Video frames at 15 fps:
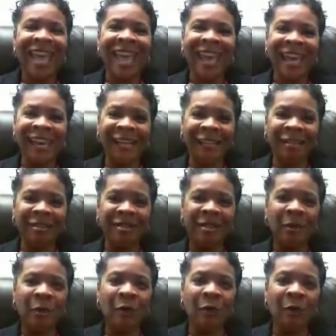And
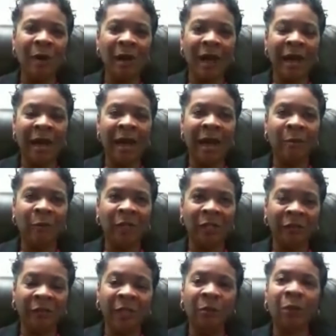so we
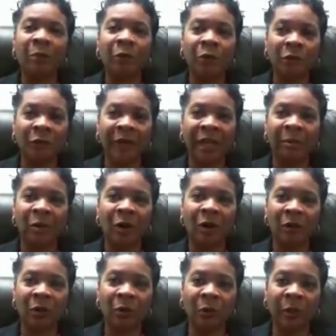developed a program
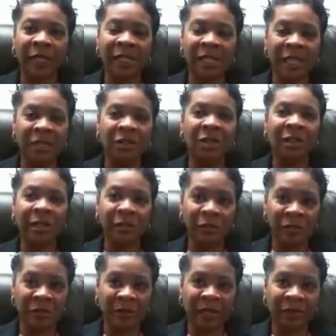called the Orientation and
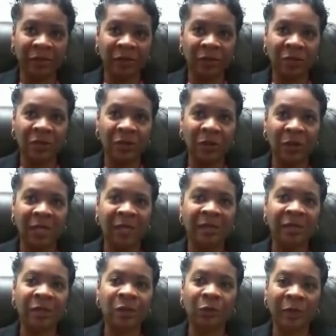Leadership Institute, and
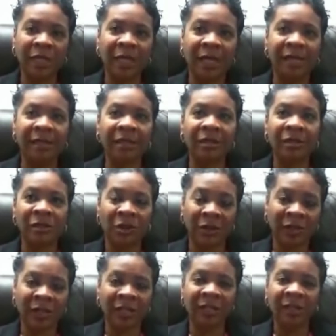it's 3 days at the
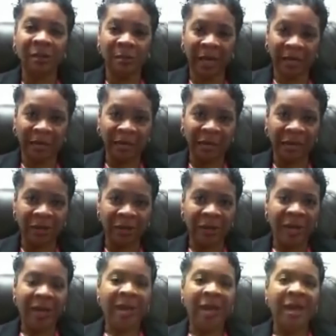start of each semester,
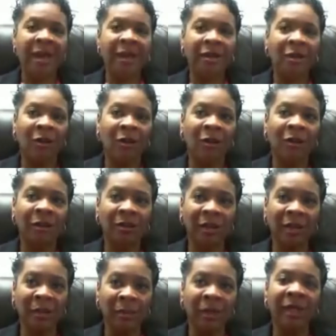and all the
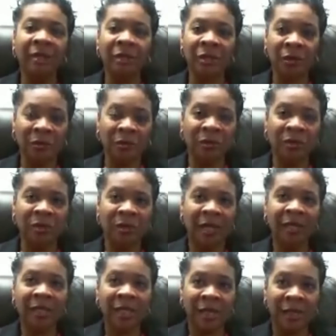MBA students
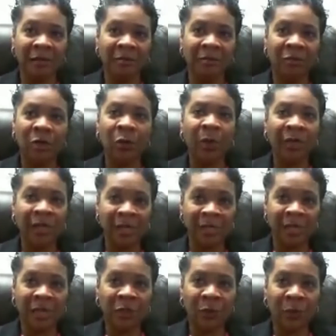attend, new and
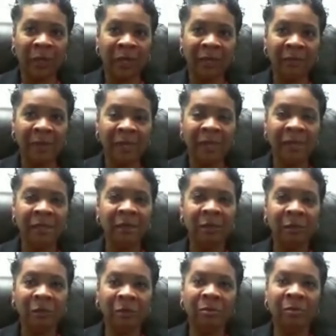continuing.
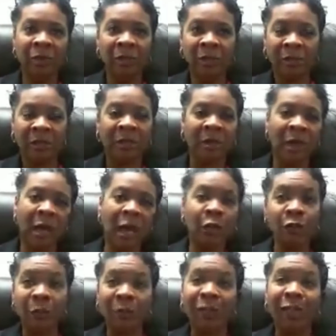So, you know, it's
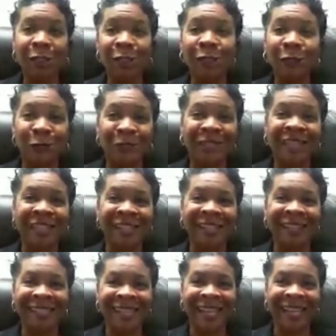100+ students that
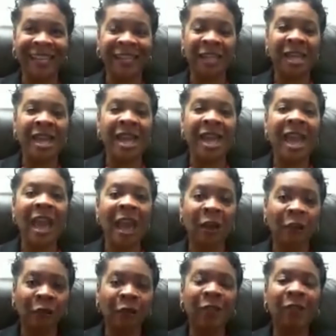attend.
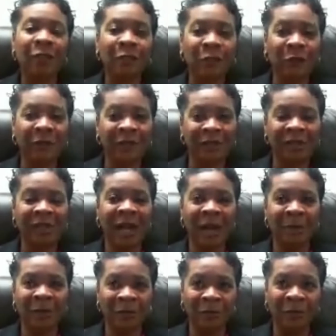Every student gets a
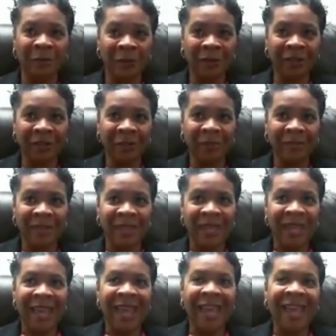copy of the book.
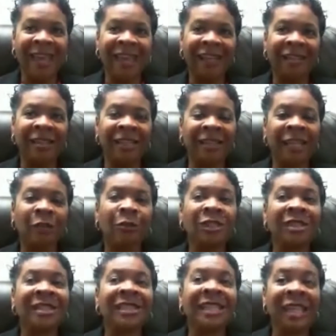And they don't
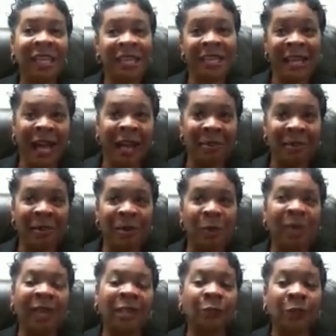just get a copy,
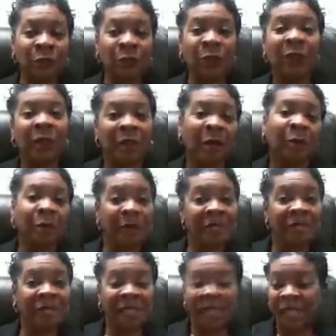we actually do a
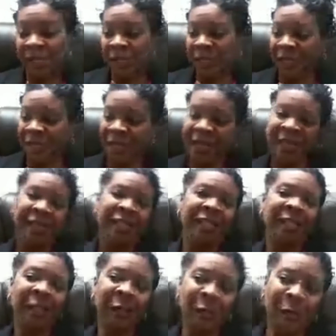presentation.
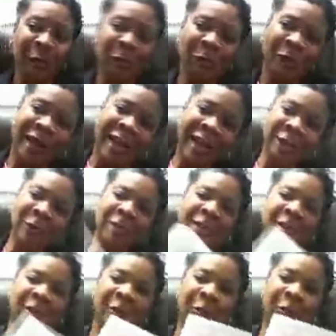So
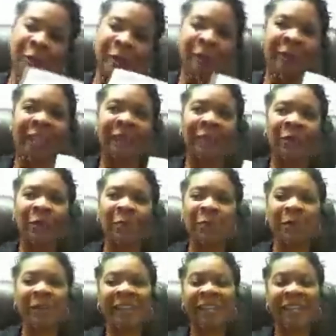we give them the
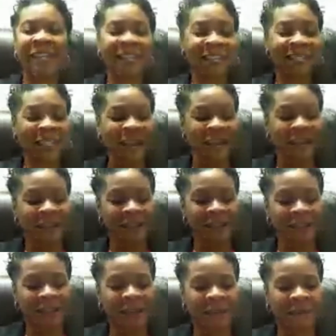book, and inside
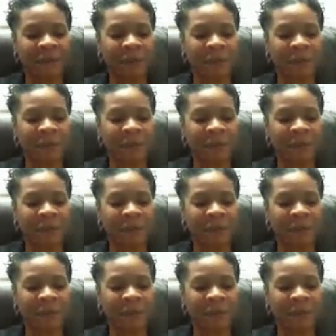of the